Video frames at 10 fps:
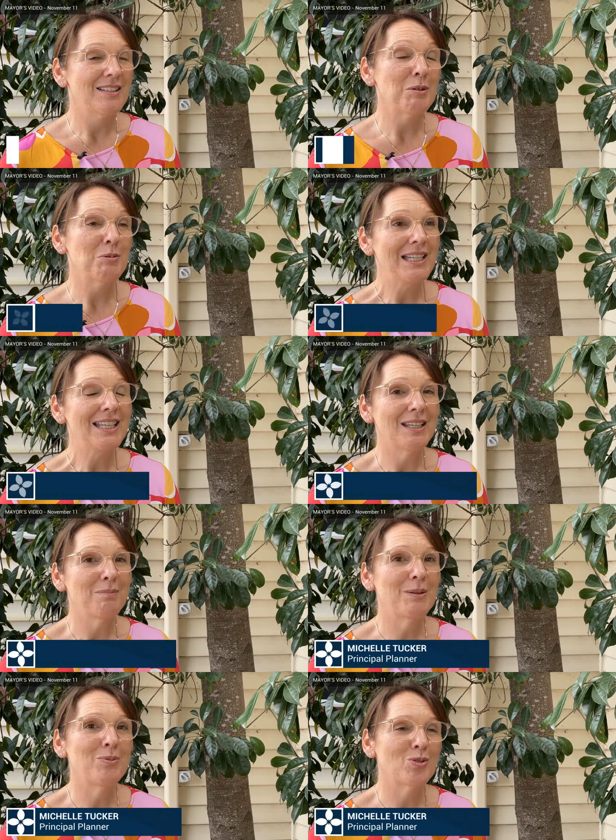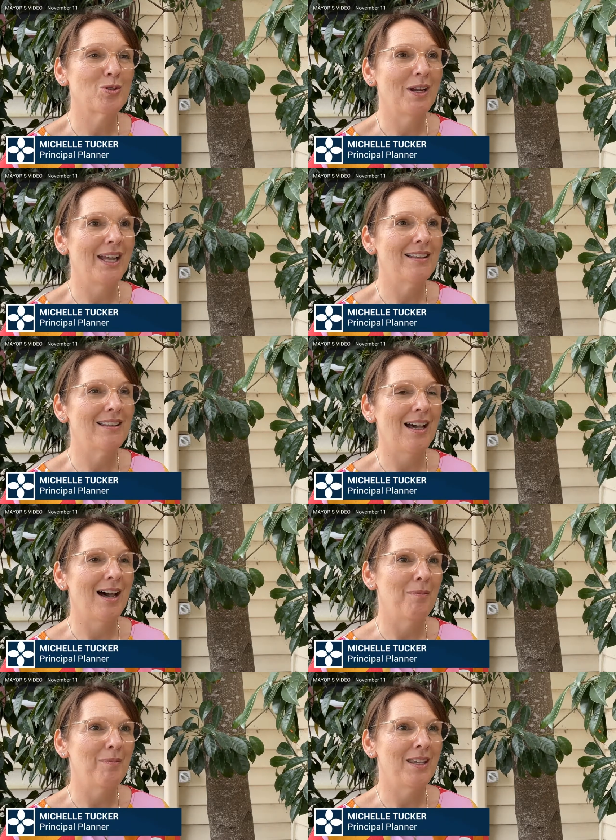So we're really getting people to rate
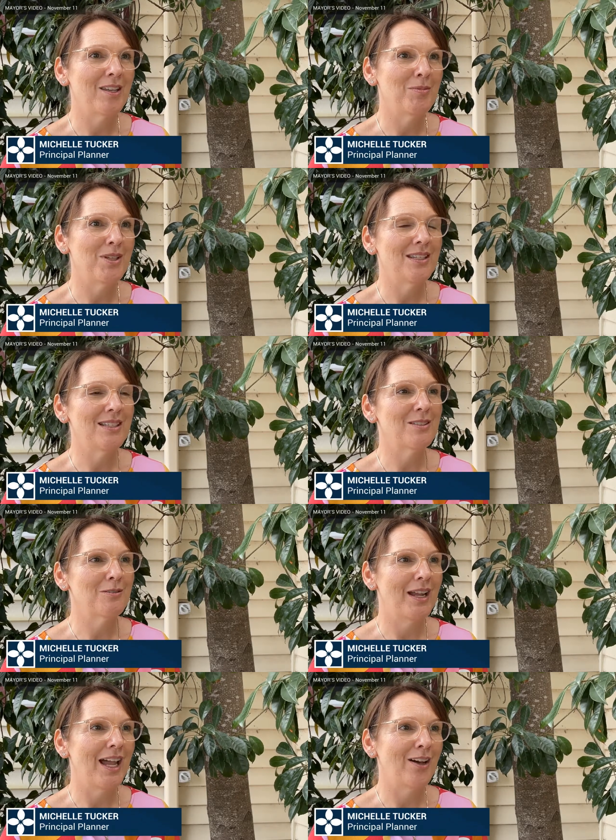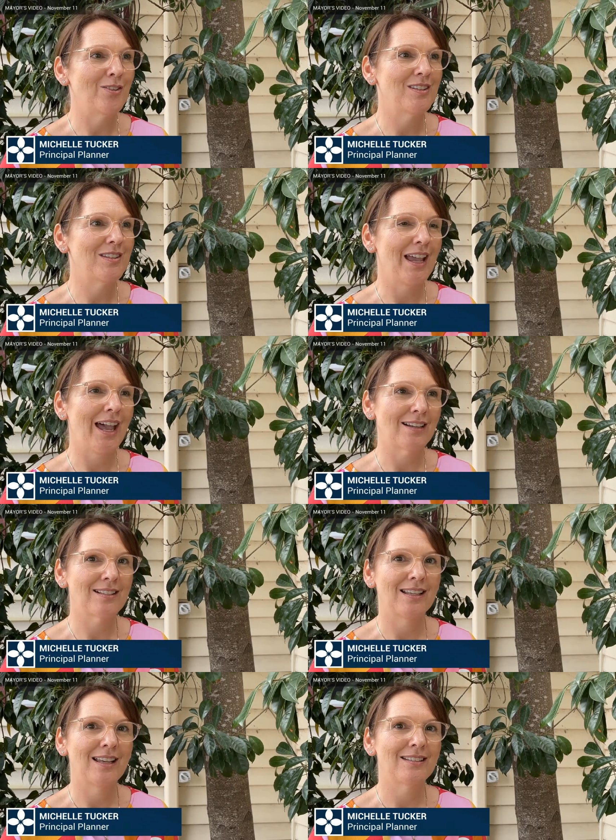um, their communities around their
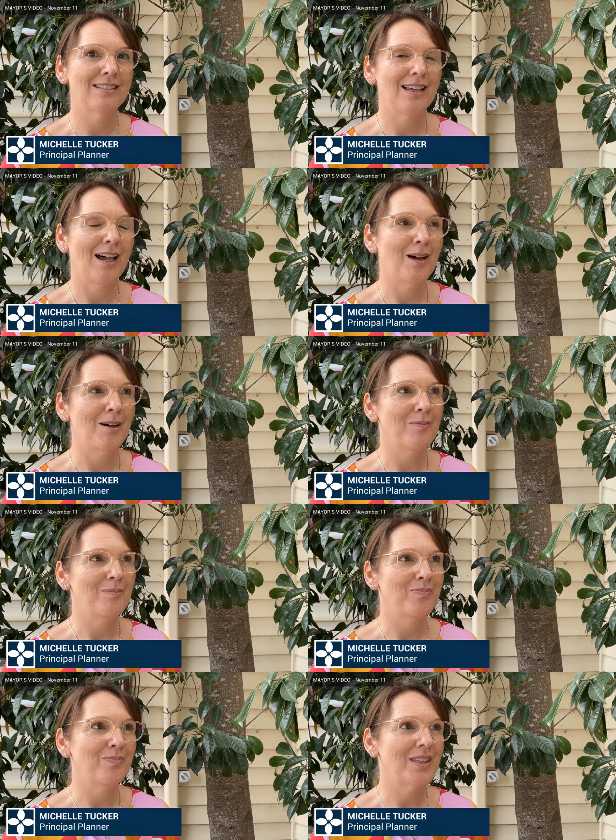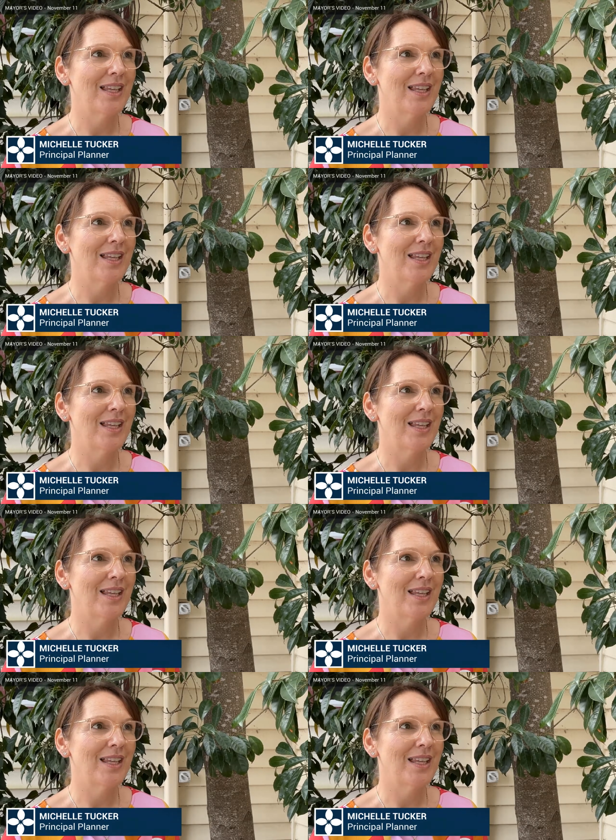access, um,